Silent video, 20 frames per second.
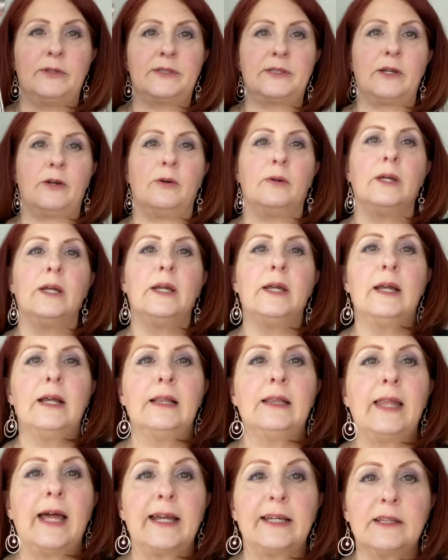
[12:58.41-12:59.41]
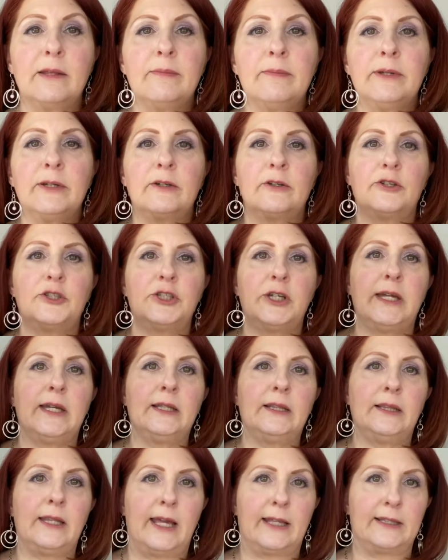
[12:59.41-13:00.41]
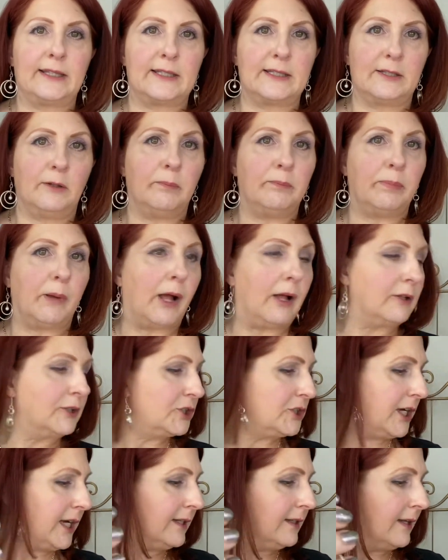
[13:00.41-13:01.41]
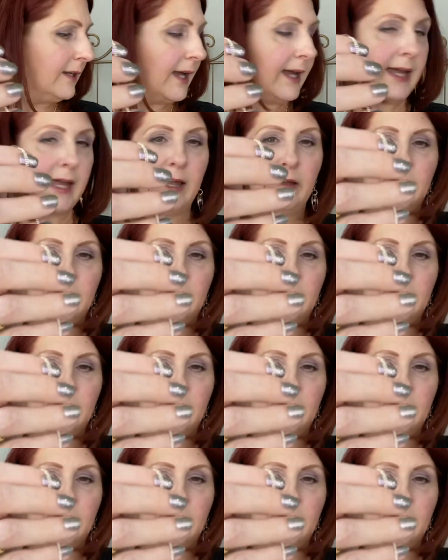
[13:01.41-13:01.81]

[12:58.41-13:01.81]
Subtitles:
So like the mirror chain, like this little ball chain I have